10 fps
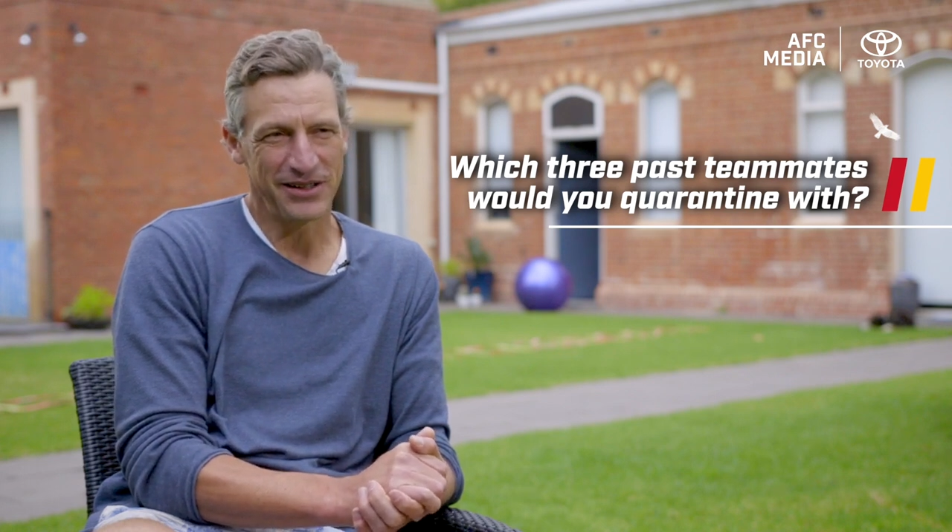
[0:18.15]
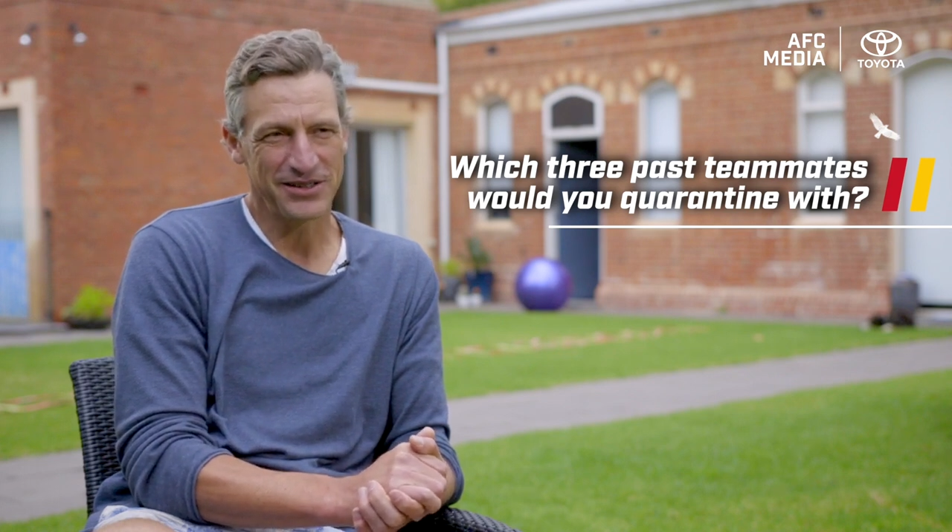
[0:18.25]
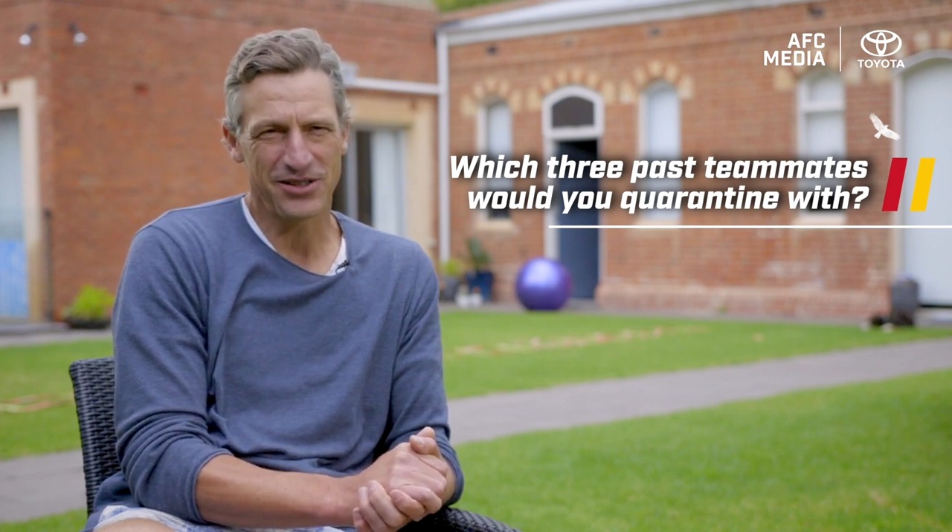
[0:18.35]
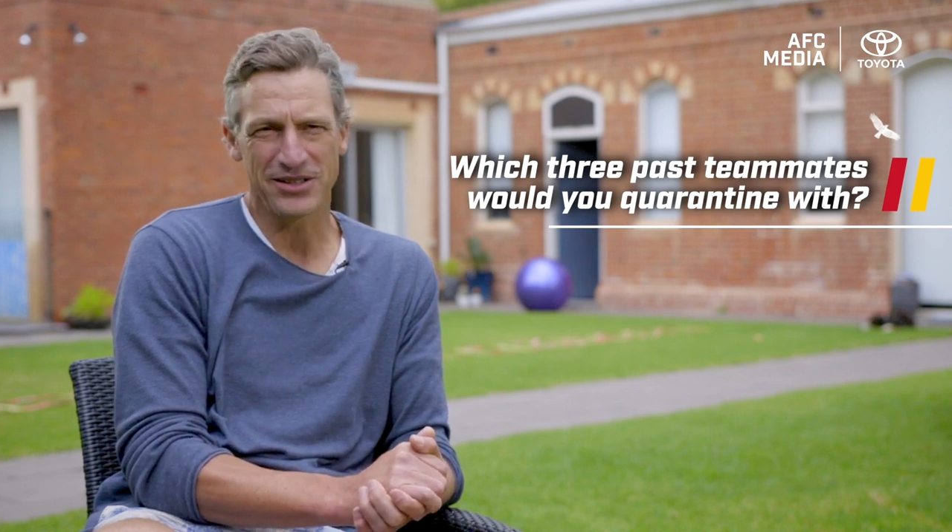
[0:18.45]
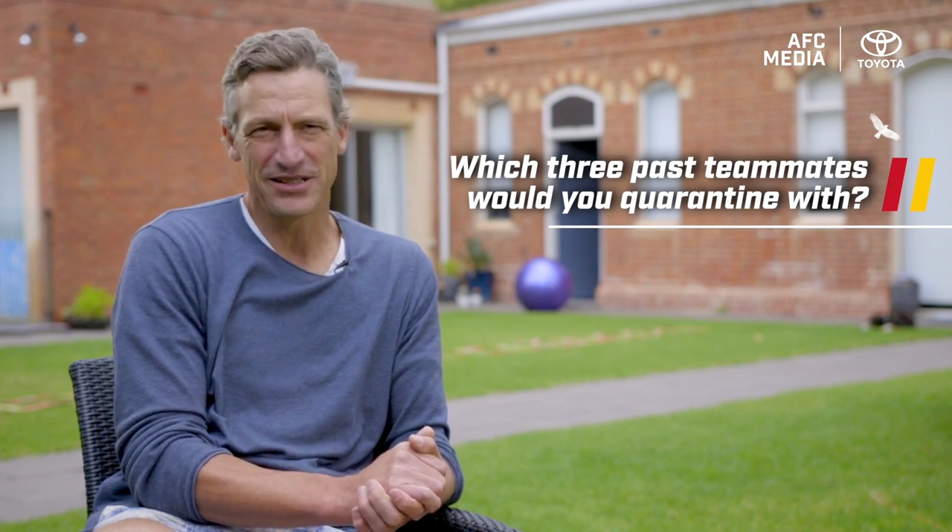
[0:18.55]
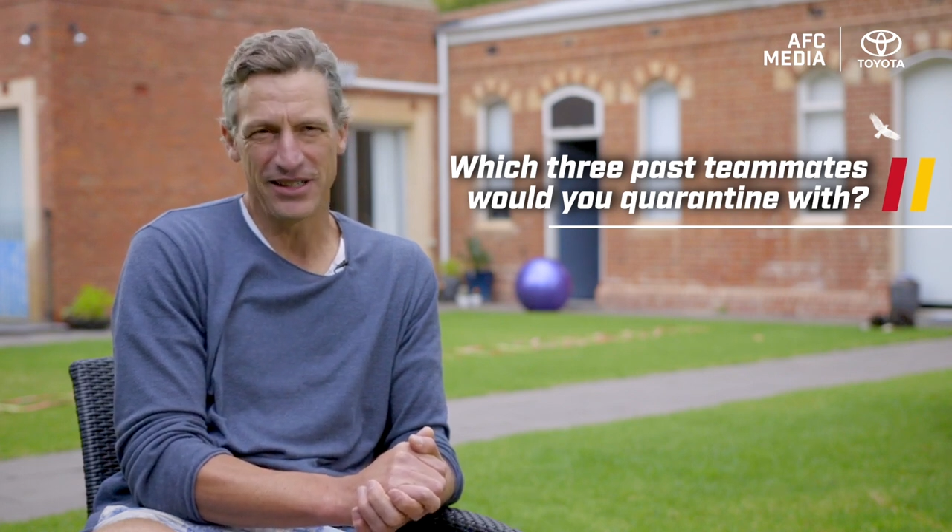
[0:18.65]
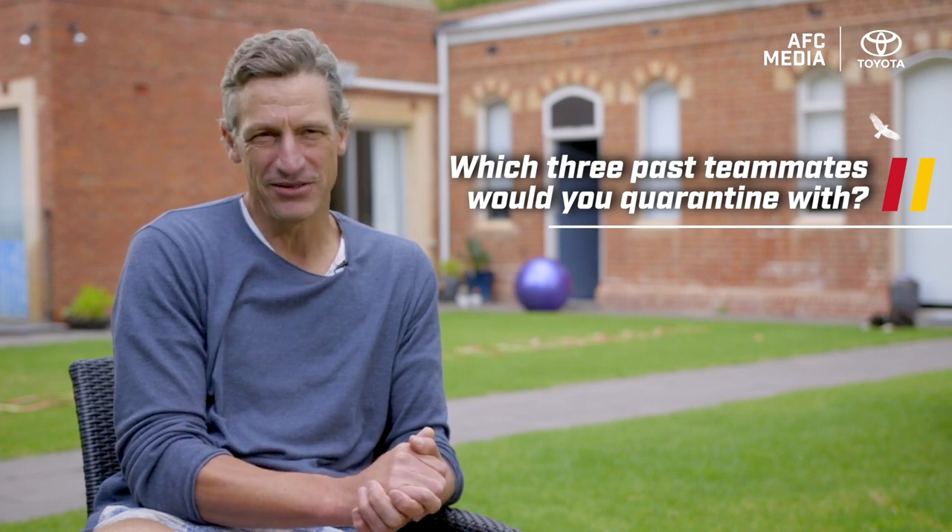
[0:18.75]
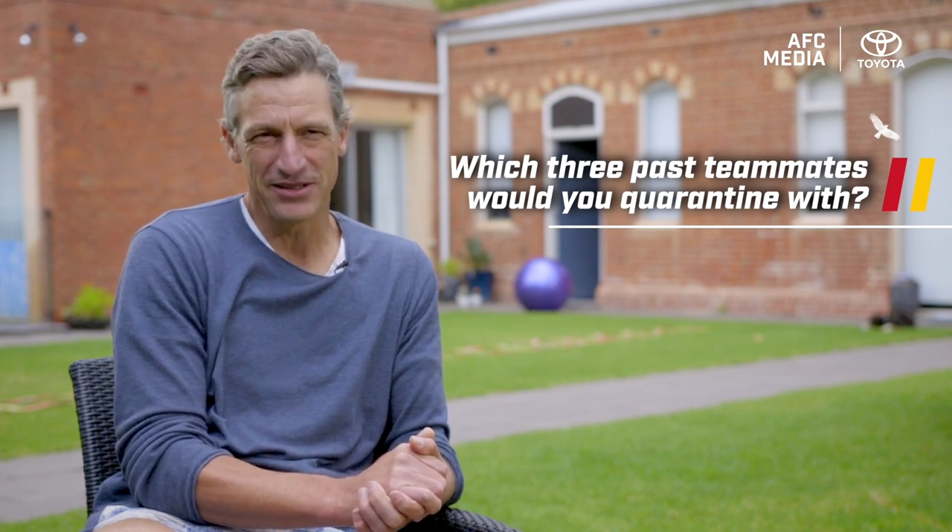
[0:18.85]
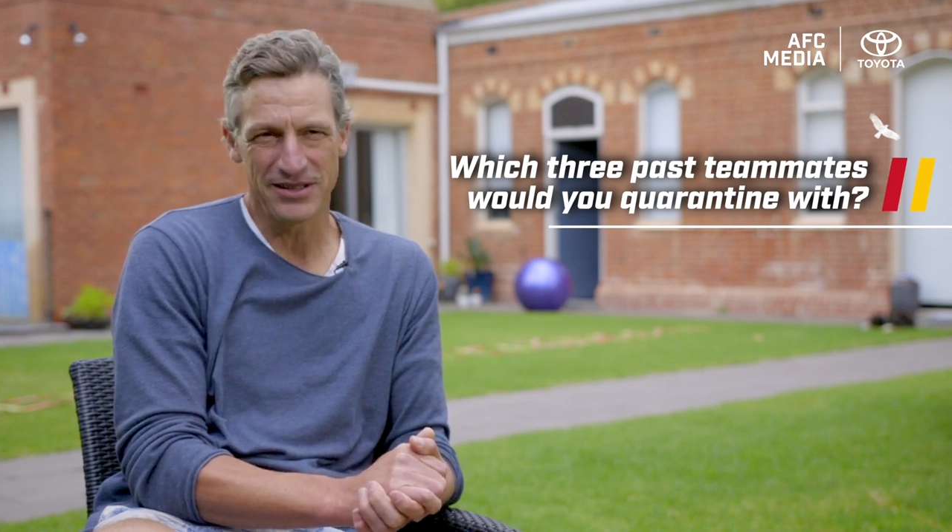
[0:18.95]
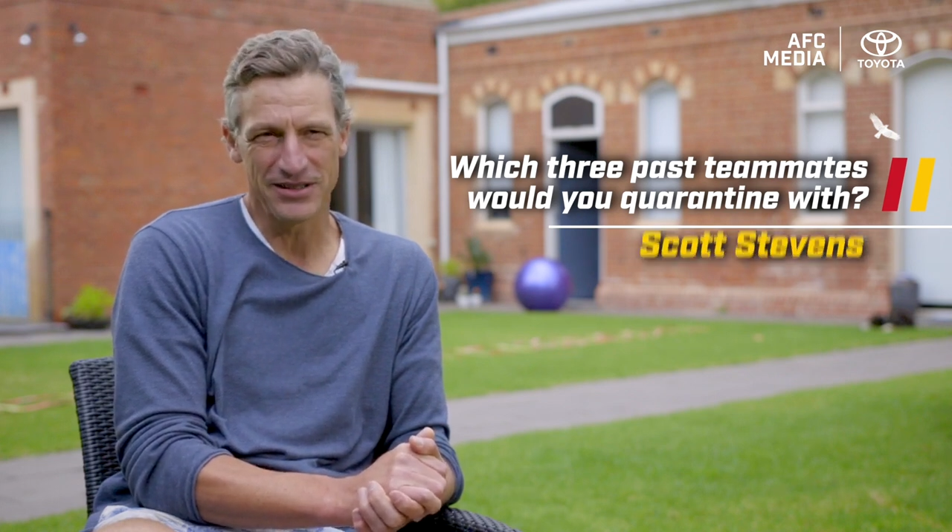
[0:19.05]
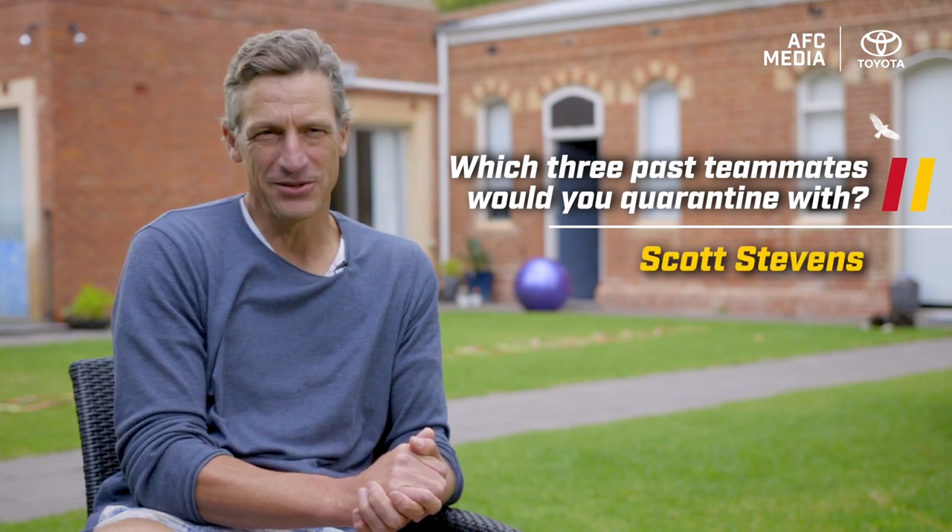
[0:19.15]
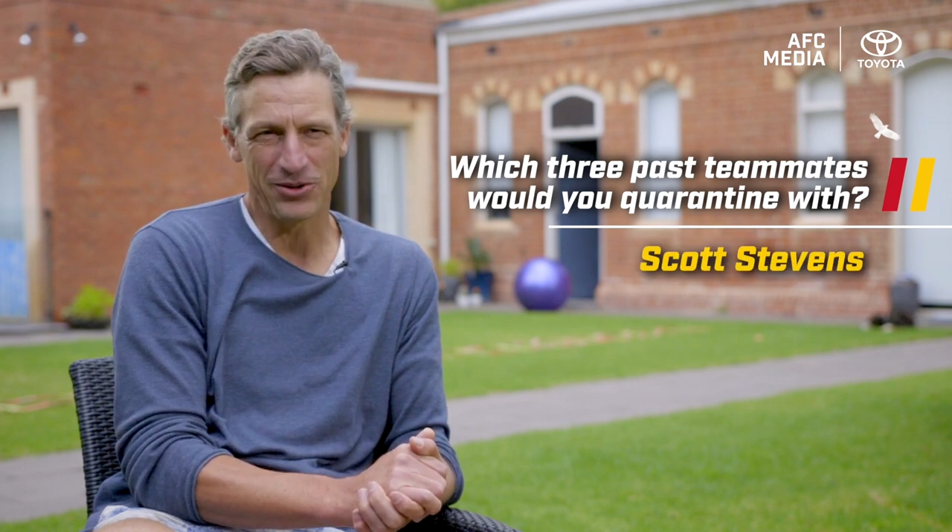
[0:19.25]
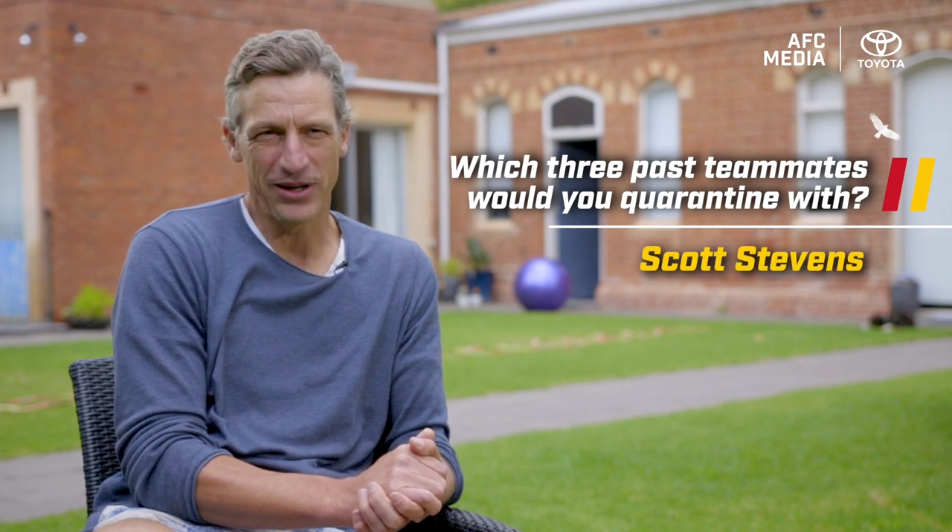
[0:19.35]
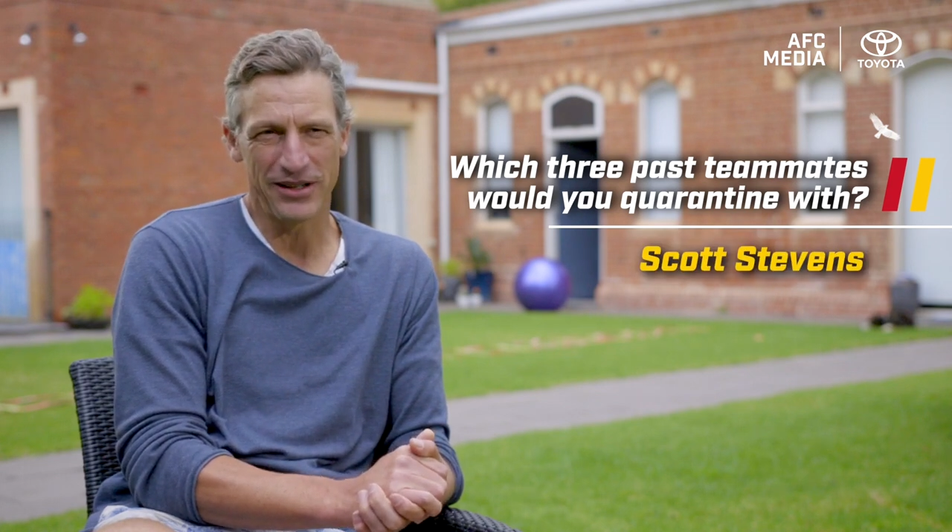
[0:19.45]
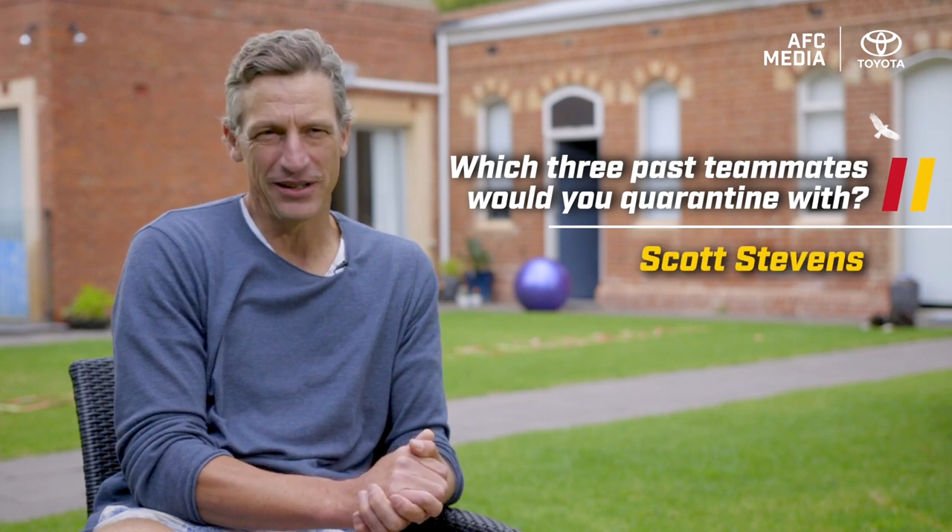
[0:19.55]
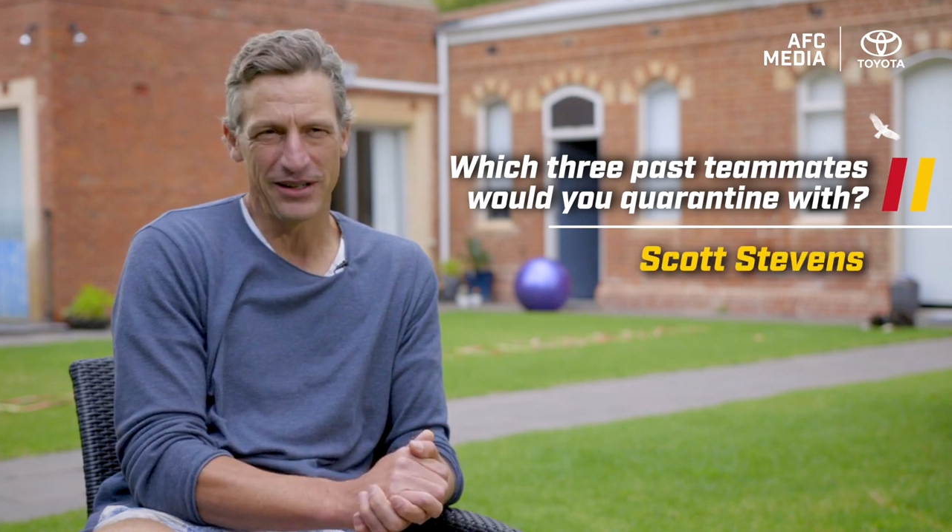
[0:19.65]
Scott Stevens is quite